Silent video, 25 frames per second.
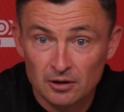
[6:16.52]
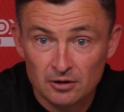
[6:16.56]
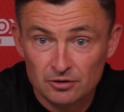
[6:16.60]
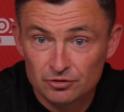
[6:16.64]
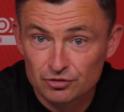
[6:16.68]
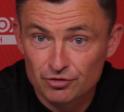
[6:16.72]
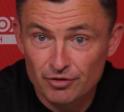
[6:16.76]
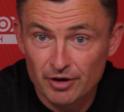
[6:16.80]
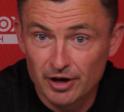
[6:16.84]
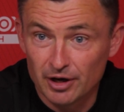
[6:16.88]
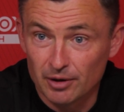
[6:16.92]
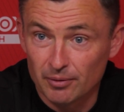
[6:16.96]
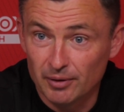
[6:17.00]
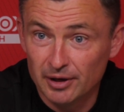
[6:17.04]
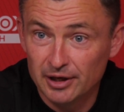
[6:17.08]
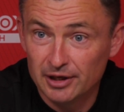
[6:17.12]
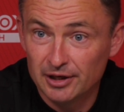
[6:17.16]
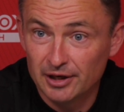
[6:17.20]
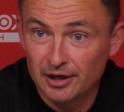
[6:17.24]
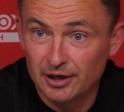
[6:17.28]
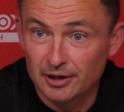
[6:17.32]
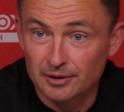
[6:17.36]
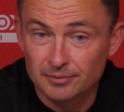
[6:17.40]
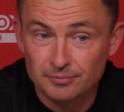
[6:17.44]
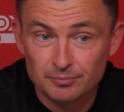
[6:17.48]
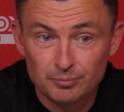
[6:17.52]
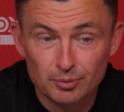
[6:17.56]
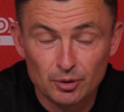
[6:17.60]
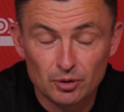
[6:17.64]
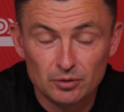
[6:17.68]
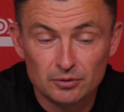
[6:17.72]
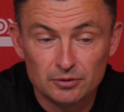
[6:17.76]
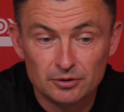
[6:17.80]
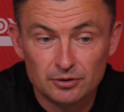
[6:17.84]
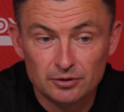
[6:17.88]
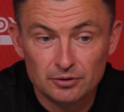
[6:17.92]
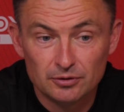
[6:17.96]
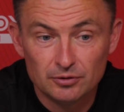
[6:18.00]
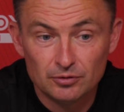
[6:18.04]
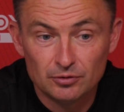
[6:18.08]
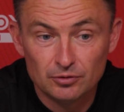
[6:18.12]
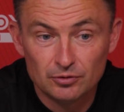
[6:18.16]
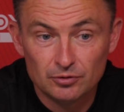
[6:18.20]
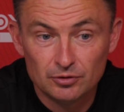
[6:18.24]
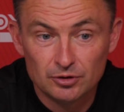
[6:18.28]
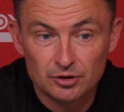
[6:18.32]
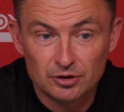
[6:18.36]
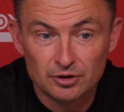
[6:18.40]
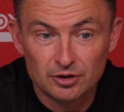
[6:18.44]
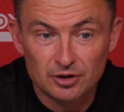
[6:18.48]
Straight away, yeah. But
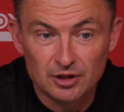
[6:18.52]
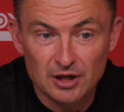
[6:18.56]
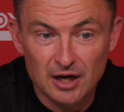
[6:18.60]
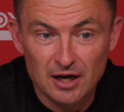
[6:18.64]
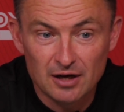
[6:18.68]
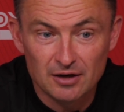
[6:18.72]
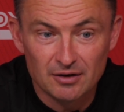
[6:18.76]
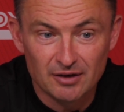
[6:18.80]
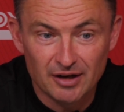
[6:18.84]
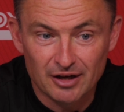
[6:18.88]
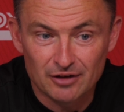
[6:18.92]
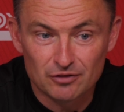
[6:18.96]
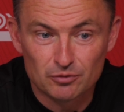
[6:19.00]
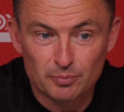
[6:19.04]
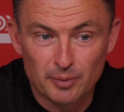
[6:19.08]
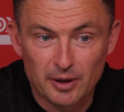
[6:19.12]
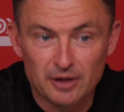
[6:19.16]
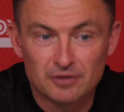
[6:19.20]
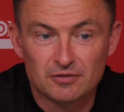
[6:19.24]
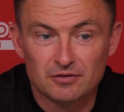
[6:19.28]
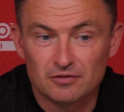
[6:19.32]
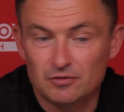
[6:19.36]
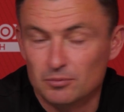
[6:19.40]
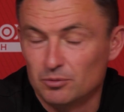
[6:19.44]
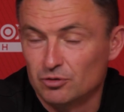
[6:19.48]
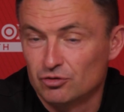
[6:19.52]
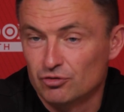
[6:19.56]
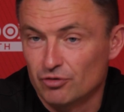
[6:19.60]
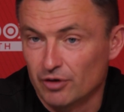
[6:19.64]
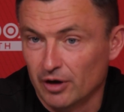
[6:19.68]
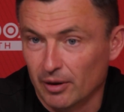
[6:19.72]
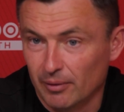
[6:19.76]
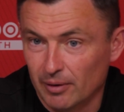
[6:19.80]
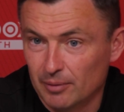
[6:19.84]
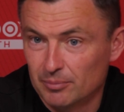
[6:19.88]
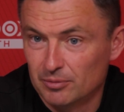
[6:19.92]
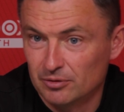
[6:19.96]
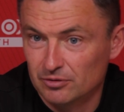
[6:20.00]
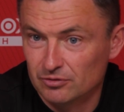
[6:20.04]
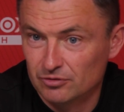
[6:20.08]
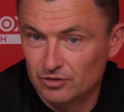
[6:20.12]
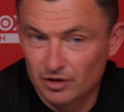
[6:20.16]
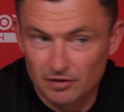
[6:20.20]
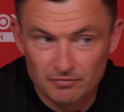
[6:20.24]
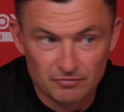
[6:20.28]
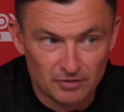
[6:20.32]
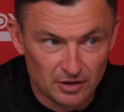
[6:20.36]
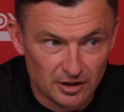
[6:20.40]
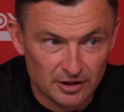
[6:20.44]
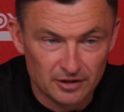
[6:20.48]
you can't expect it to be straight away, but
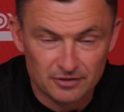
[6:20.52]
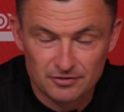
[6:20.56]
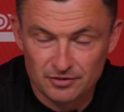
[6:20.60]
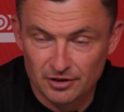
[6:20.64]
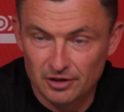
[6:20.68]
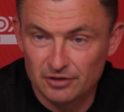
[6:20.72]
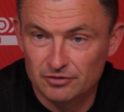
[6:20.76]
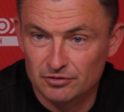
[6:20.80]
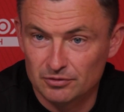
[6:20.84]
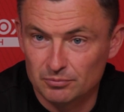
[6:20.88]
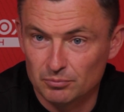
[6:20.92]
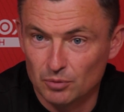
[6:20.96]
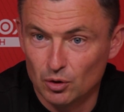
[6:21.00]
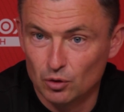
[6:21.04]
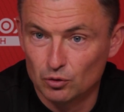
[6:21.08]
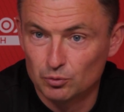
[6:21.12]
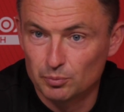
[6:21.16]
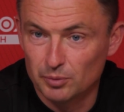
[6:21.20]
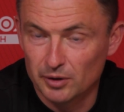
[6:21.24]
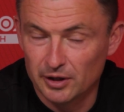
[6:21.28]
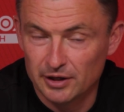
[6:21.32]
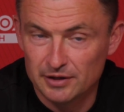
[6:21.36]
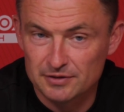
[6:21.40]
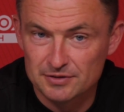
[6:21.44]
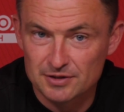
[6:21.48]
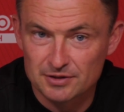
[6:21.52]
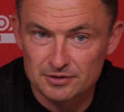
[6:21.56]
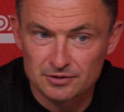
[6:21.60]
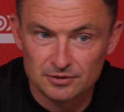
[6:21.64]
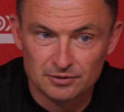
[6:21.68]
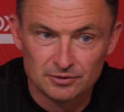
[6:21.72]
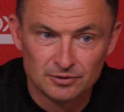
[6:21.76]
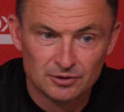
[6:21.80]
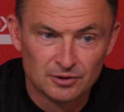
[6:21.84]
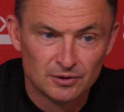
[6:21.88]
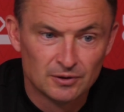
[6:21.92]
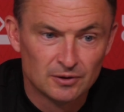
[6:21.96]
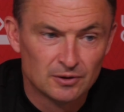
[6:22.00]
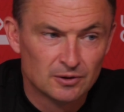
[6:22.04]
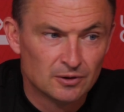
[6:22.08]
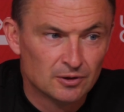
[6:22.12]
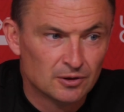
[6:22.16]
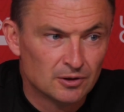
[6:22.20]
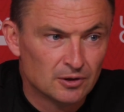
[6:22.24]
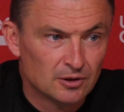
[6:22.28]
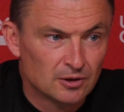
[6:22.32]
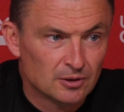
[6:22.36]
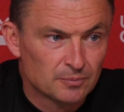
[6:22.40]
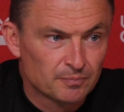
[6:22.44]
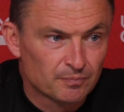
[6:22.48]
generally it is, and most players is. And
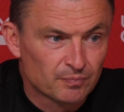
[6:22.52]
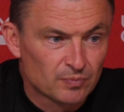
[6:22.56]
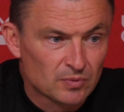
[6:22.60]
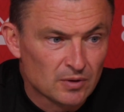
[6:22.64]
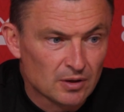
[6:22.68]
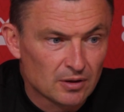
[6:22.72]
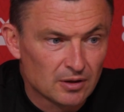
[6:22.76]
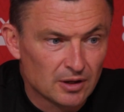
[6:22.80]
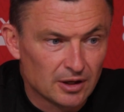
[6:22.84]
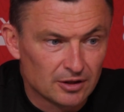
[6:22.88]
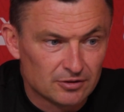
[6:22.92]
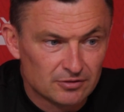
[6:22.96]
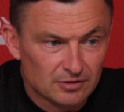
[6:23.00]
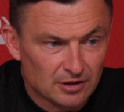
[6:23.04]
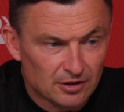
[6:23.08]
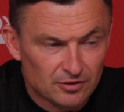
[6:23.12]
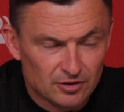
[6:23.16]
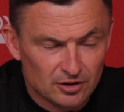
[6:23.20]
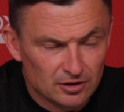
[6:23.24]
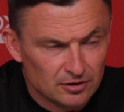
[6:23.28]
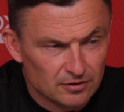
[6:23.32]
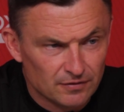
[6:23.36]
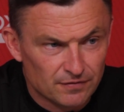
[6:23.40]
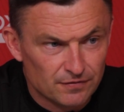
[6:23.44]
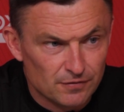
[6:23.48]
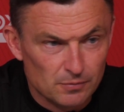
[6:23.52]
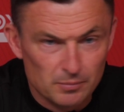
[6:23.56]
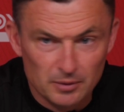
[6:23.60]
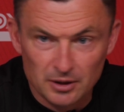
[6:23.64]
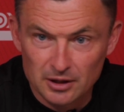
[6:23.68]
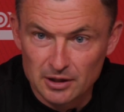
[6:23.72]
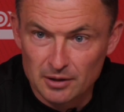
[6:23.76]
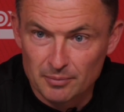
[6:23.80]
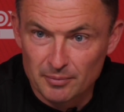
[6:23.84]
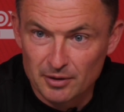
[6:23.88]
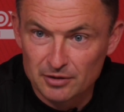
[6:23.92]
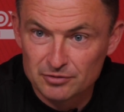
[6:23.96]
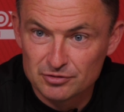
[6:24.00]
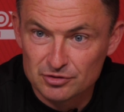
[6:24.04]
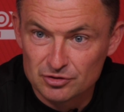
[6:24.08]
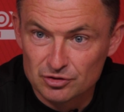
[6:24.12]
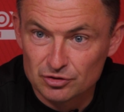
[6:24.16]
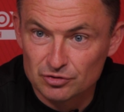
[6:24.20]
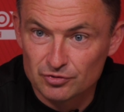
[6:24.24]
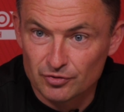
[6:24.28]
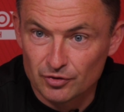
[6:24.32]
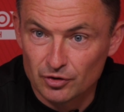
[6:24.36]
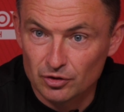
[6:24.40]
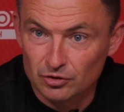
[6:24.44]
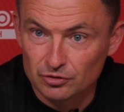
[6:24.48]
like, I think the familiar message
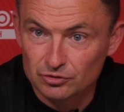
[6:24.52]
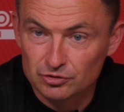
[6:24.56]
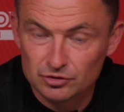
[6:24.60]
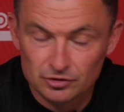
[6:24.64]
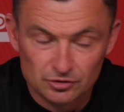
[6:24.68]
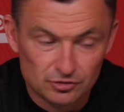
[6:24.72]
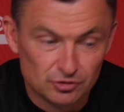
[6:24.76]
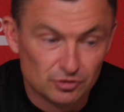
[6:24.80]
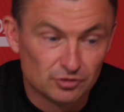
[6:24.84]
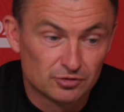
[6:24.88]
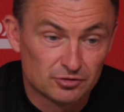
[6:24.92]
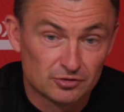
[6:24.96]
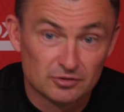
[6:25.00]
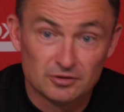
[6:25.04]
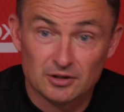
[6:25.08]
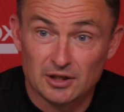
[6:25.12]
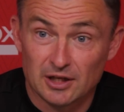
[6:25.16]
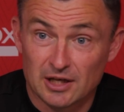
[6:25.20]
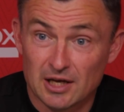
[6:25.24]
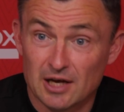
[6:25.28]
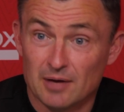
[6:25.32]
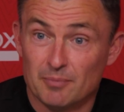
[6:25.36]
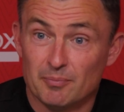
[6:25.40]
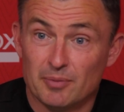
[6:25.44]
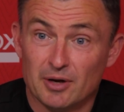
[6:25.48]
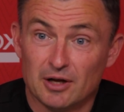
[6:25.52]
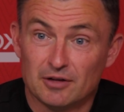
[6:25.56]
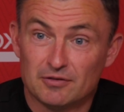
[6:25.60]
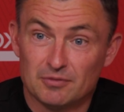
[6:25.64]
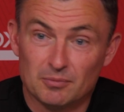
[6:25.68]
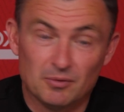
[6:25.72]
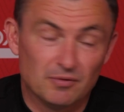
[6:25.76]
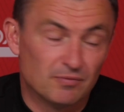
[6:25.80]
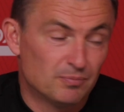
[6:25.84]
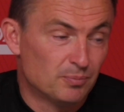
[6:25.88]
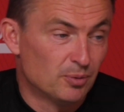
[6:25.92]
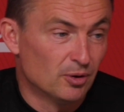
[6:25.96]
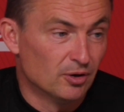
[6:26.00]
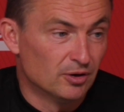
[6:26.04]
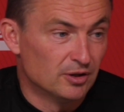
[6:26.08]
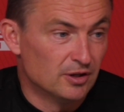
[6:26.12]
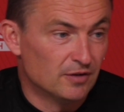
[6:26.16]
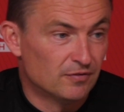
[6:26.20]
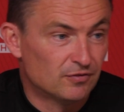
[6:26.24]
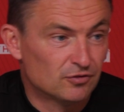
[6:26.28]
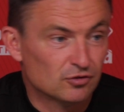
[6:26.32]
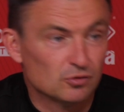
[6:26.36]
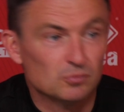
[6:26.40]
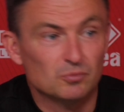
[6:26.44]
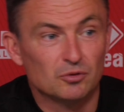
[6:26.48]
is for us. It's just, again, back to my point,
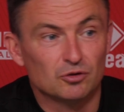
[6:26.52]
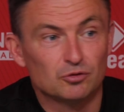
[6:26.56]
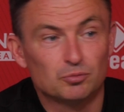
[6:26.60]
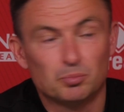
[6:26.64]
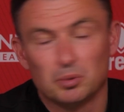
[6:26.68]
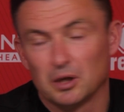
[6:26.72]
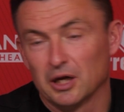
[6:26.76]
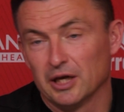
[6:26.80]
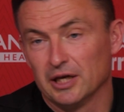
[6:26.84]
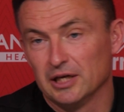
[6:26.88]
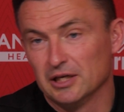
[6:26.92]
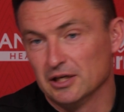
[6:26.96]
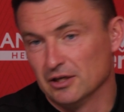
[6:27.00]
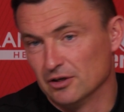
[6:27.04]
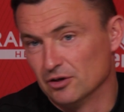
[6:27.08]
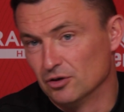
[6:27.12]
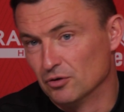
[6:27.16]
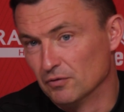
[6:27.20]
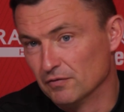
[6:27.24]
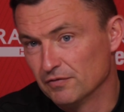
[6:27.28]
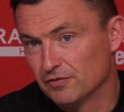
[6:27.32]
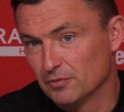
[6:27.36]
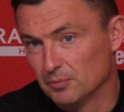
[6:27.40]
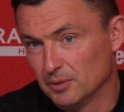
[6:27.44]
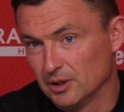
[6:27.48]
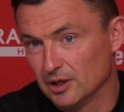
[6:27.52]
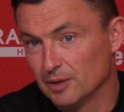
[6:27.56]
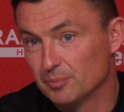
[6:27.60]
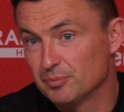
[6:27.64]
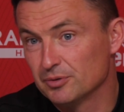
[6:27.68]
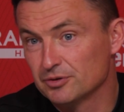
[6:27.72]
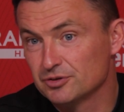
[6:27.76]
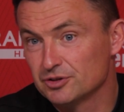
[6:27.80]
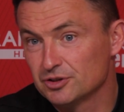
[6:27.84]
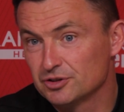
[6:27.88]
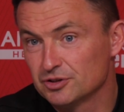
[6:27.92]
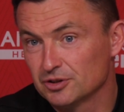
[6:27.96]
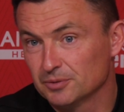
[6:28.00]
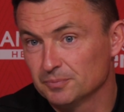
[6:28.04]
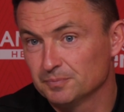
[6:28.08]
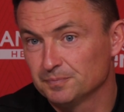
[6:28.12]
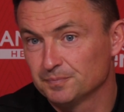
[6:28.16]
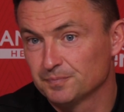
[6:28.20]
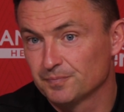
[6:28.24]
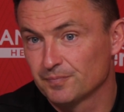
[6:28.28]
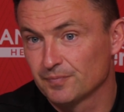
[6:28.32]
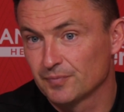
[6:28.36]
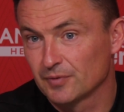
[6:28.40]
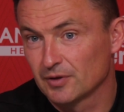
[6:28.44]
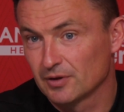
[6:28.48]
if someone's playing in an unfamiliar position,
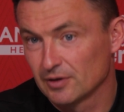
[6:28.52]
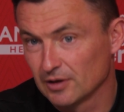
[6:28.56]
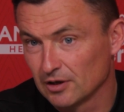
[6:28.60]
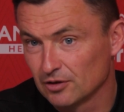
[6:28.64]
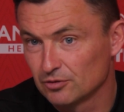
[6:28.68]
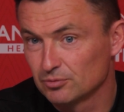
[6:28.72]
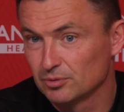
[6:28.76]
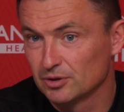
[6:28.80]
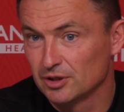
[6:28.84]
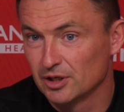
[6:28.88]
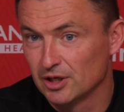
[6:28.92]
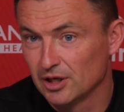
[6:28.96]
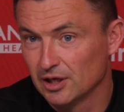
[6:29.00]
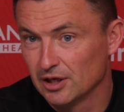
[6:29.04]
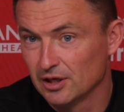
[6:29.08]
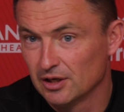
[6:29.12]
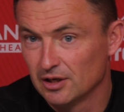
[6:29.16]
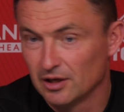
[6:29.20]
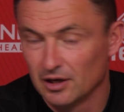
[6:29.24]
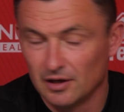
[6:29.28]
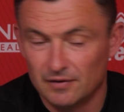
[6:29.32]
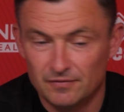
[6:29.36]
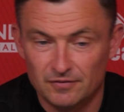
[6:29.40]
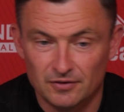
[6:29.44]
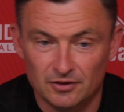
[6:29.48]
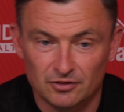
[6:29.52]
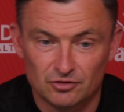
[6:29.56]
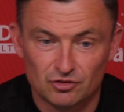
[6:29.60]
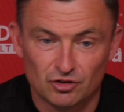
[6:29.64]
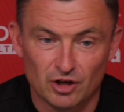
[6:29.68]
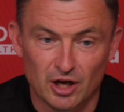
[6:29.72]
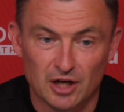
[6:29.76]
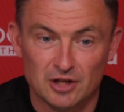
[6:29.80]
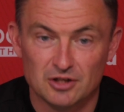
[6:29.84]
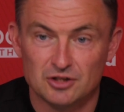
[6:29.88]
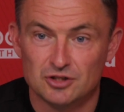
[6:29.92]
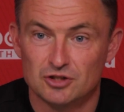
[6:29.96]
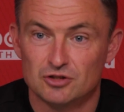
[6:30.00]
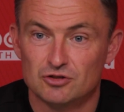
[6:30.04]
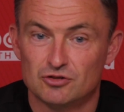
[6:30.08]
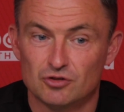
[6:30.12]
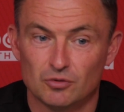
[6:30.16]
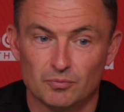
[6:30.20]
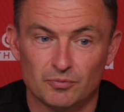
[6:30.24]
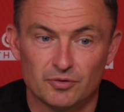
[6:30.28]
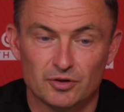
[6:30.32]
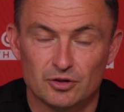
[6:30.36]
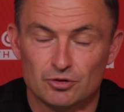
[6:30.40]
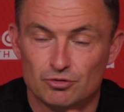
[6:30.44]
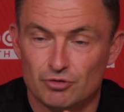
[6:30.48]
that's when you need it. If you're changing
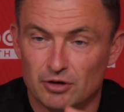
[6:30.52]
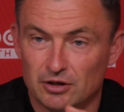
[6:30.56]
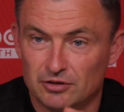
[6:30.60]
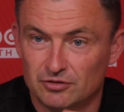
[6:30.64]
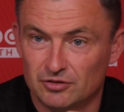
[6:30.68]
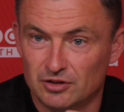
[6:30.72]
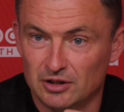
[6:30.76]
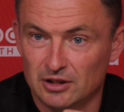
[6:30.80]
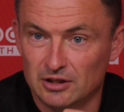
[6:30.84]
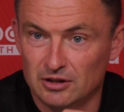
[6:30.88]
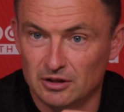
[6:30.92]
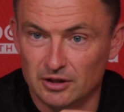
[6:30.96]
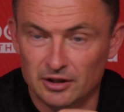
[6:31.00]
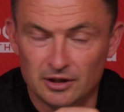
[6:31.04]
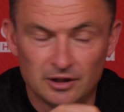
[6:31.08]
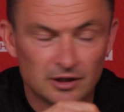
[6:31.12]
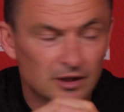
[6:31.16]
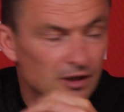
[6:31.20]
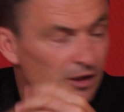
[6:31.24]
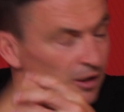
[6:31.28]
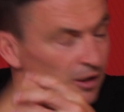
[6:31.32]
something drastically,